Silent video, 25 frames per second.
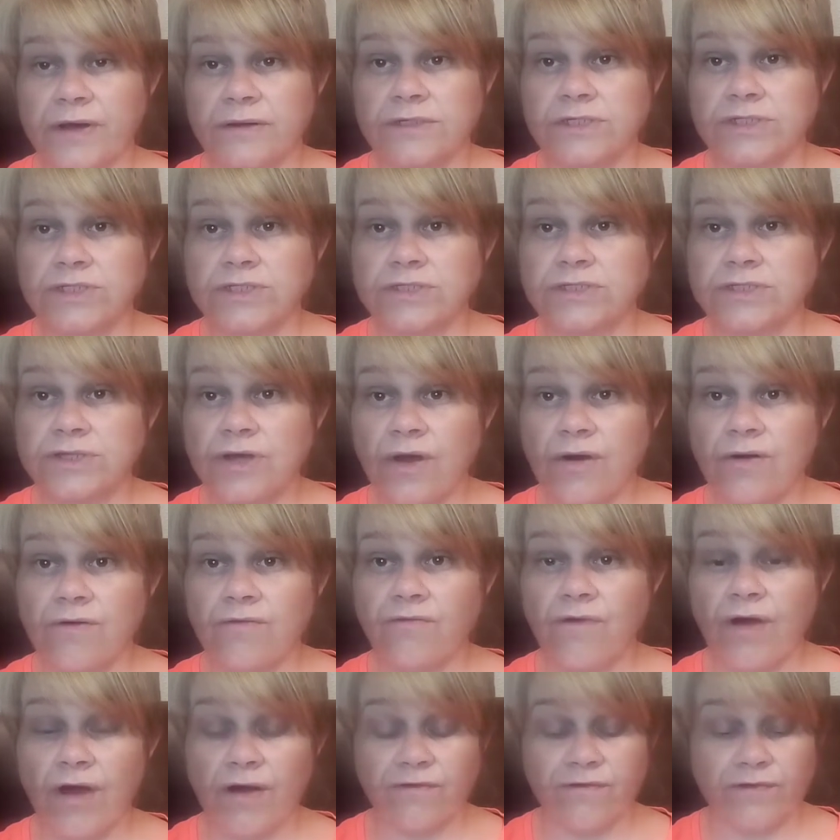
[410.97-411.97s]
so
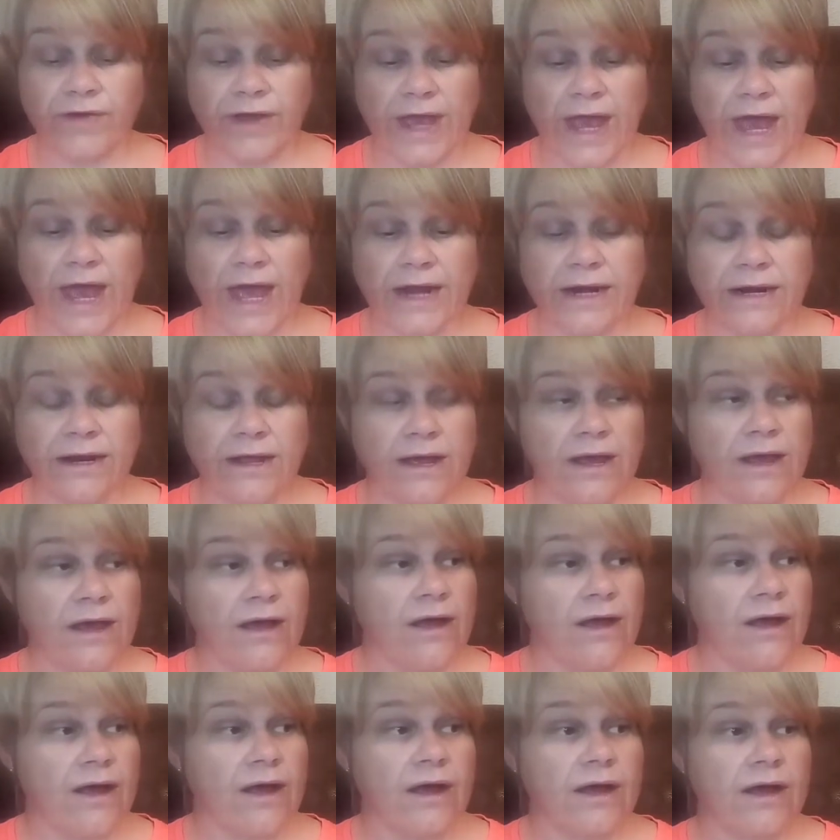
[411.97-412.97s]
rough again.
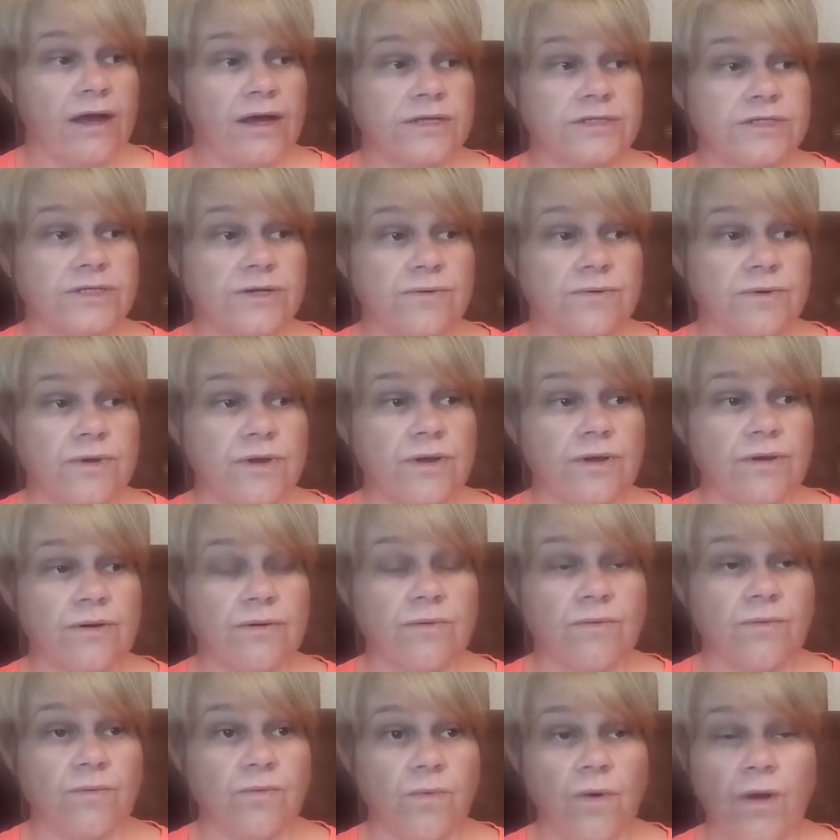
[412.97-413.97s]
I don't
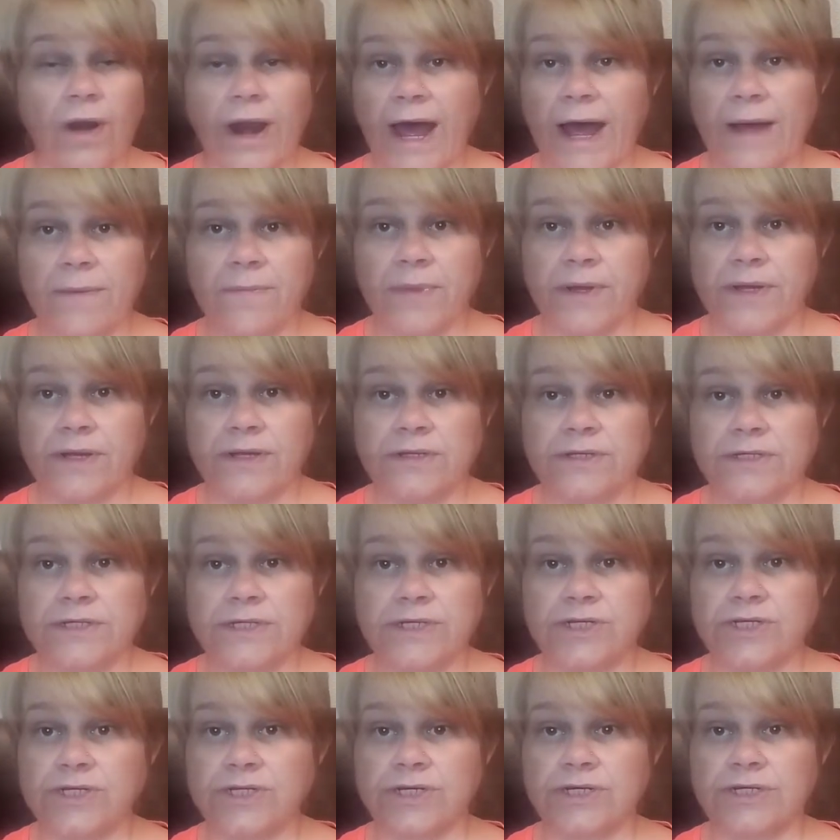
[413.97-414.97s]
know what happened.
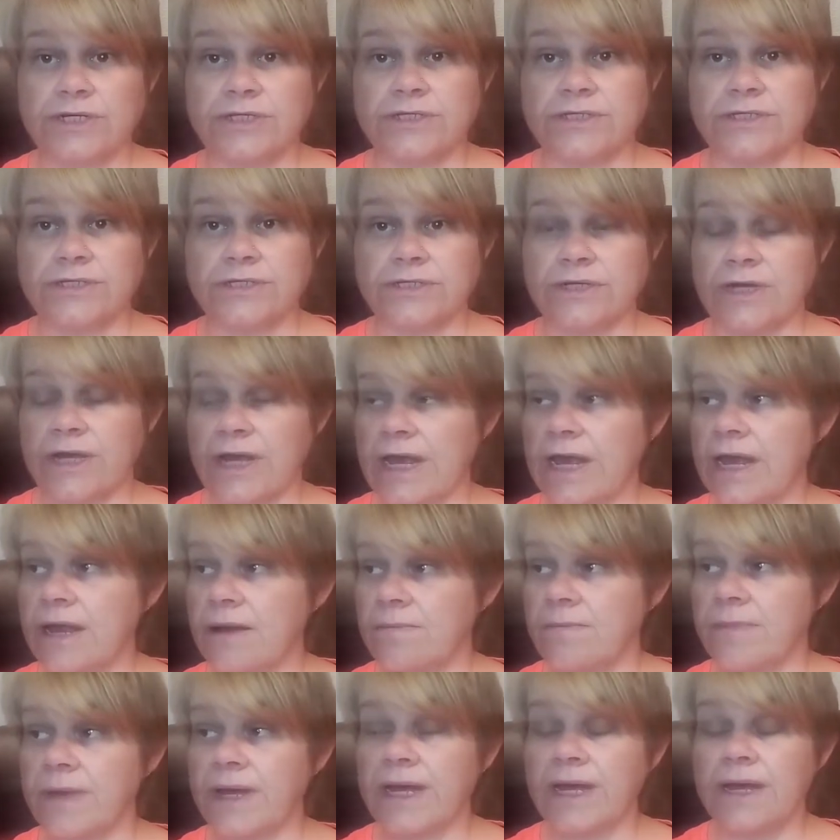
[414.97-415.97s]
It just hit
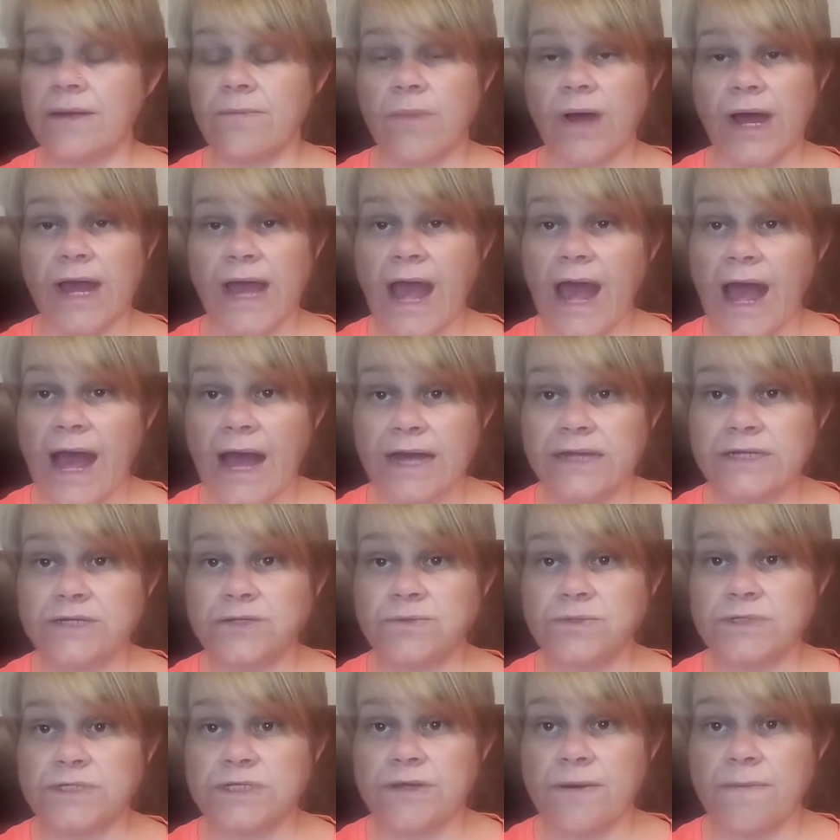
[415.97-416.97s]
me. My head
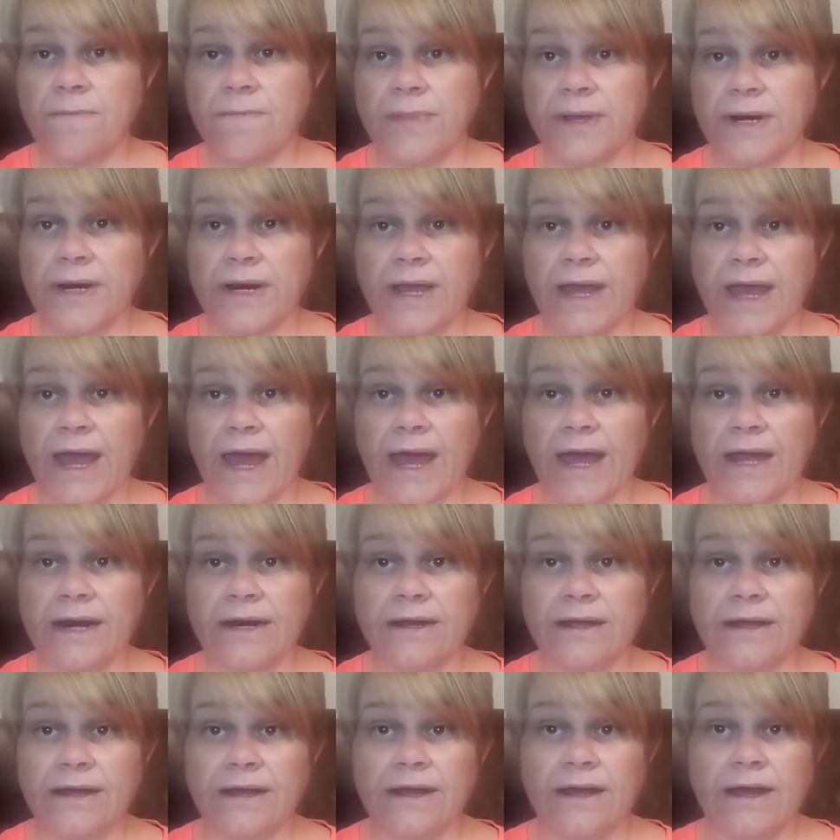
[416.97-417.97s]
was thumping
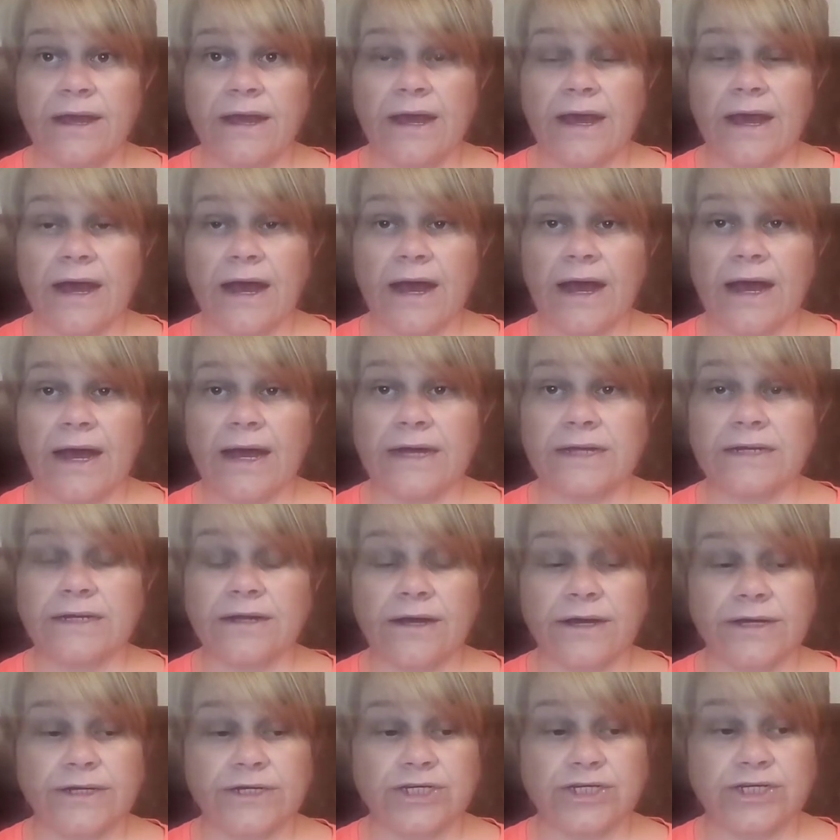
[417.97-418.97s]
again. And
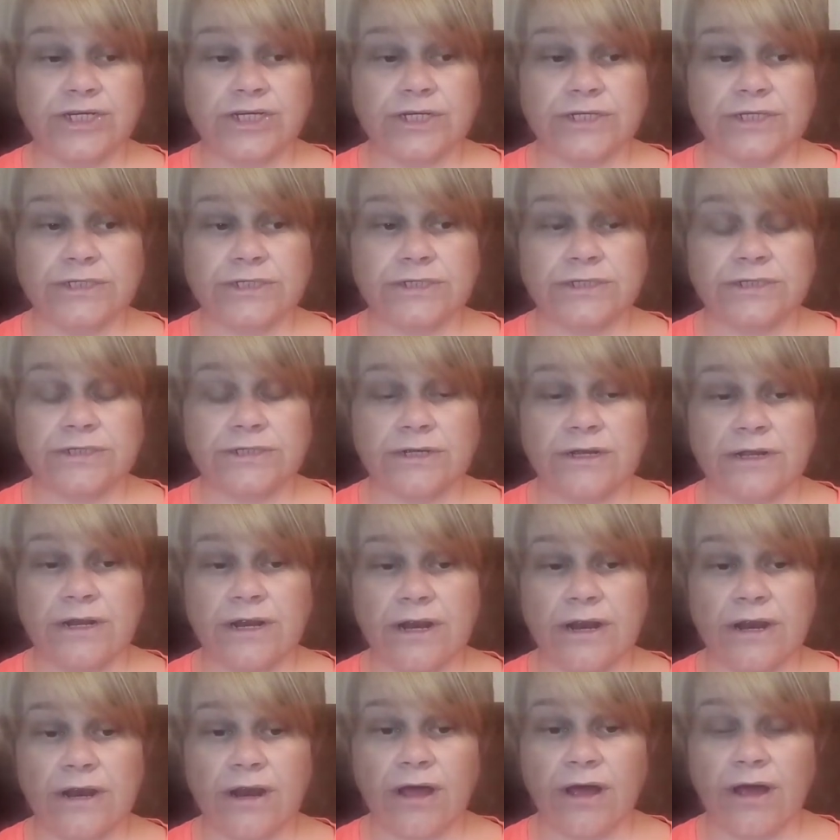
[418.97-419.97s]
I just,
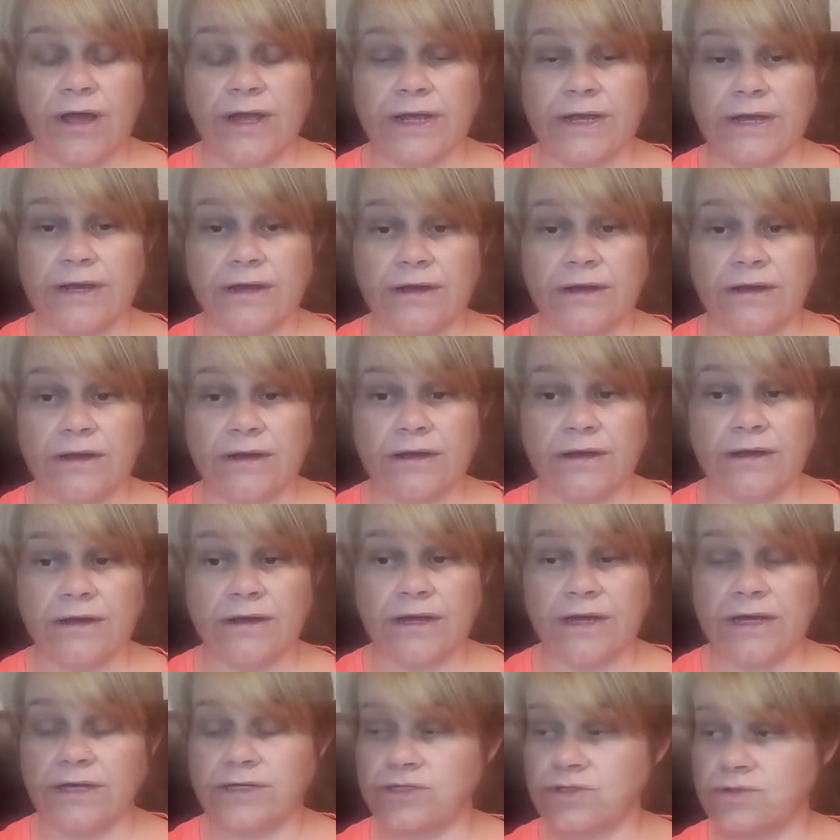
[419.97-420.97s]
like,
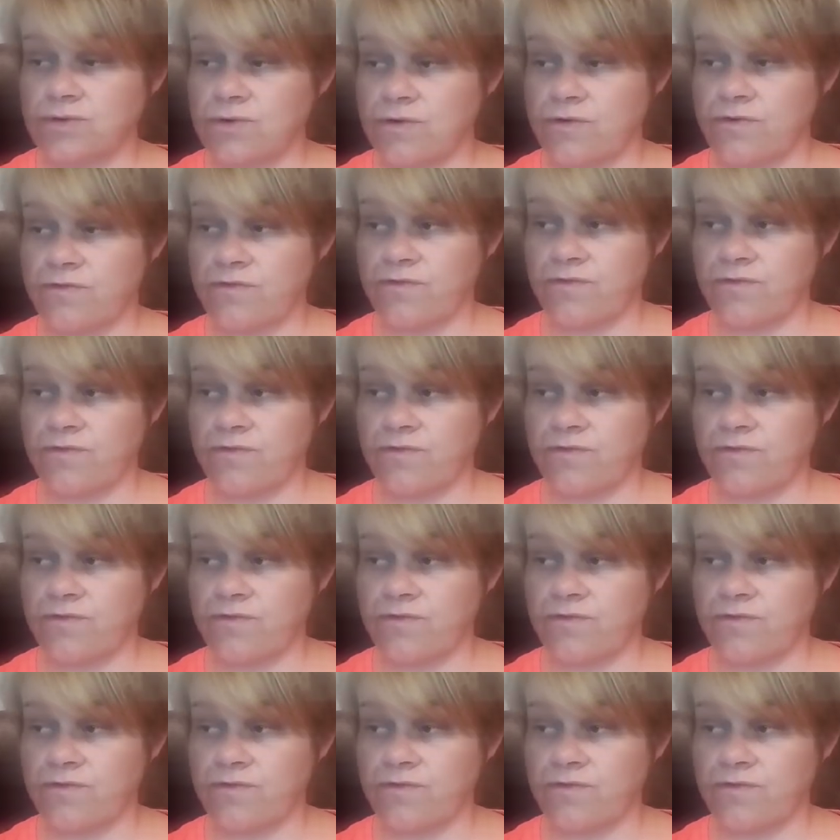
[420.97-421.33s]
it sort of,